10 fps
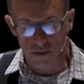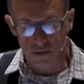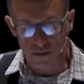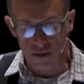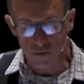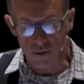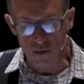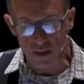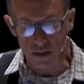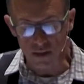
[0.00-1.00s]
It
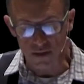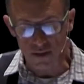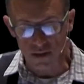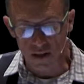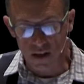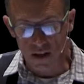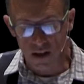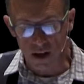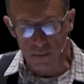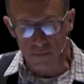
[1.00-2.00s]
really is.
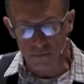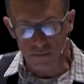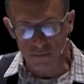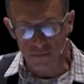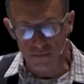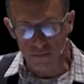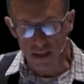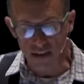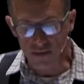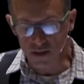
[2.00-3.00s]
Um,
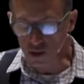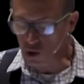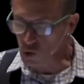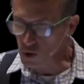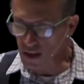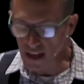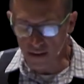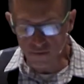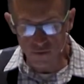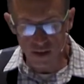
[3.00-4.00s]
David destroyed
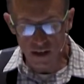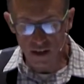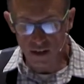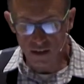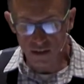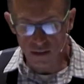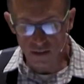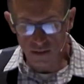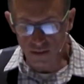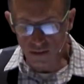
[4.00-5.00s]
every
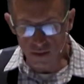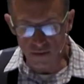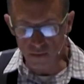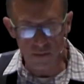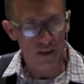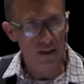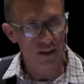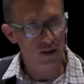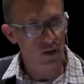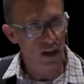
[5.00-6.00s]
living being.
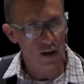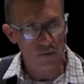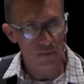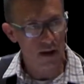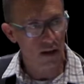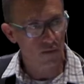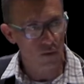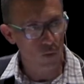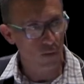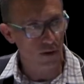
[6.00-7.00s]
He took out every man,
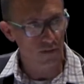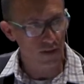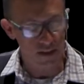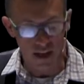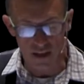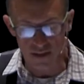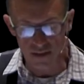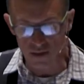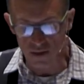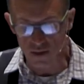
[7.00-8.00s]
every woman of these
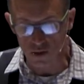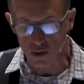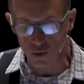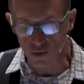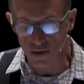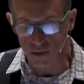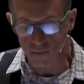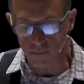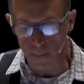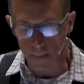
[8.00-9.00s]
ites. He just destroyed
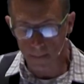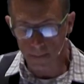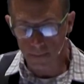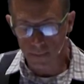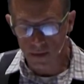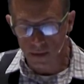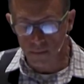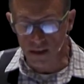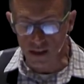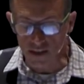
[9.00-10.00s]
them.
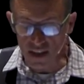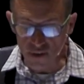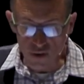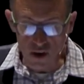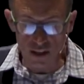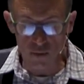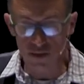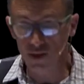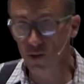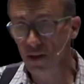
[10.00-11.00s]
Because he thought he
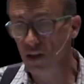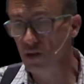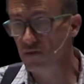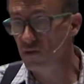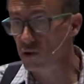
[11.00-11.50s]
was doing good for